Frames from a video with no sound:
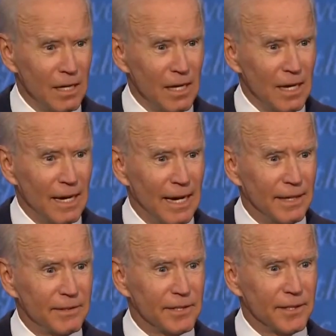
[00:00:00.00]

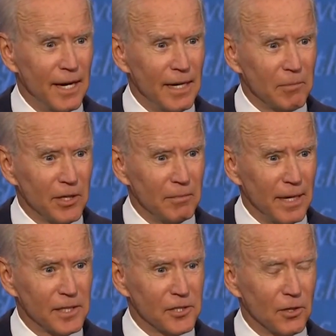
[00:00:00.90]
And tonight I'm going to
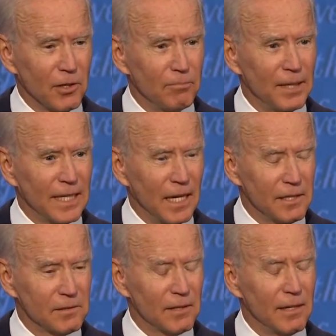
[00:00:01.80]
make sure,
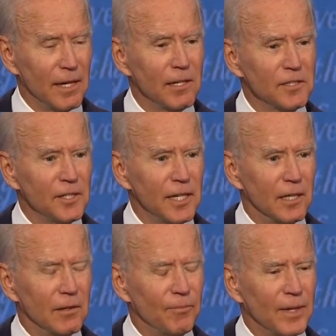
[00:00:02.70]
because here's the
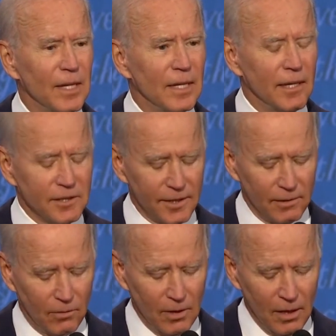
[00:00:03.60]
deal. Here's the
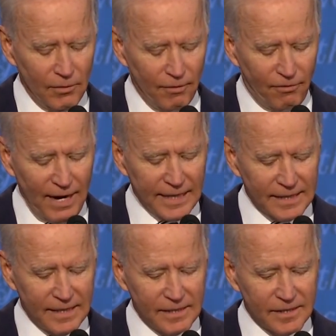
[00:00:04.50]
deal. The fact
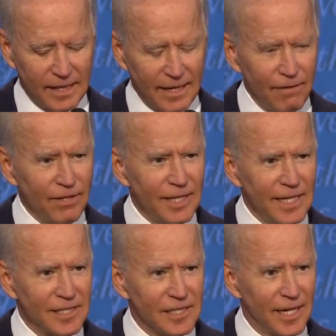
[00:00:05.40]
is that everything
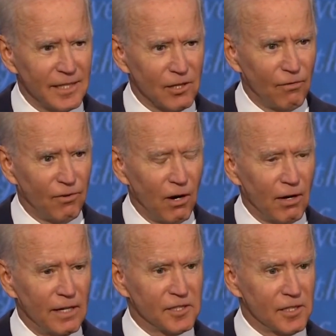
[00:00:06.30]
he's saying so far
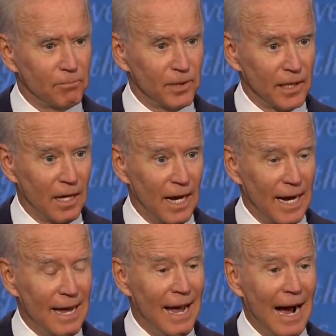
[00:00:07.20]
is simply a lie.
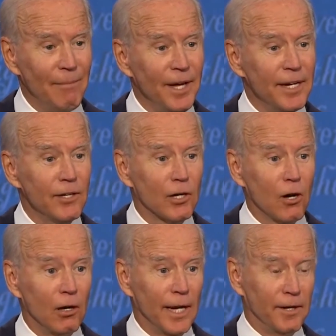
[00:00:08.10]
I'm not here to
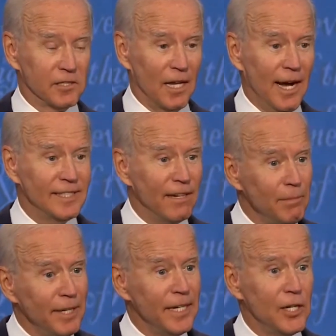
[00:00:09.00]
call out his lies.
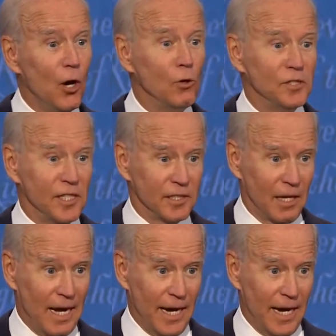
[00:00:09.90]
Everybody knows he's a liar.